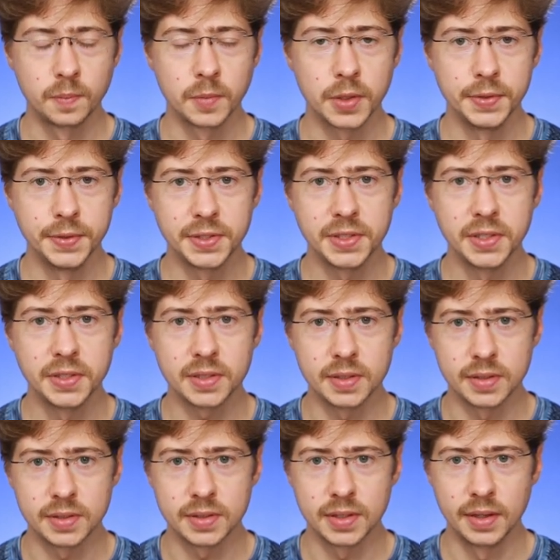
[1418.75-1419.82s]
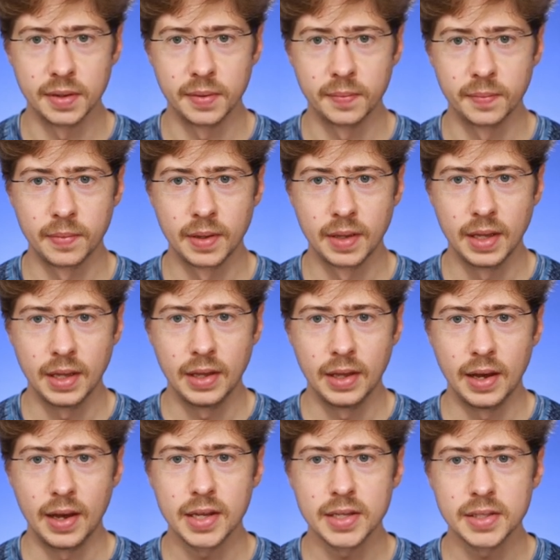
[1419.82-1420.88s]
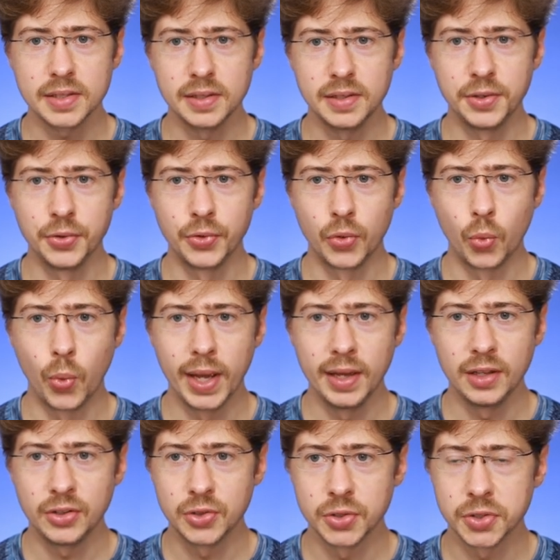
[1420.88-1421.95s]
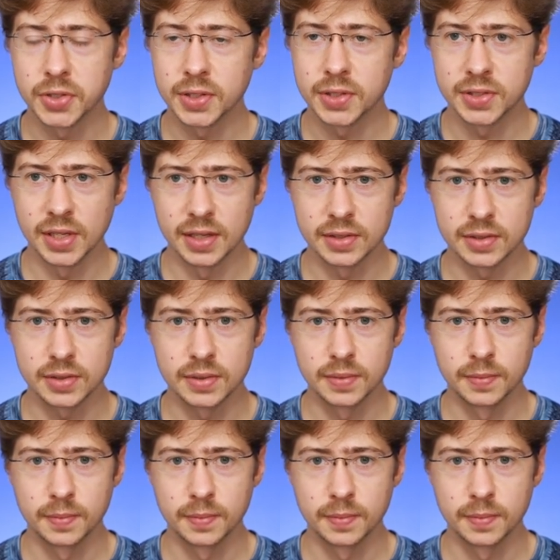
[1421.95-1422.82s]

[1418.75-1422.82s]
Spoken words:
Consistency. Hustle your way to success.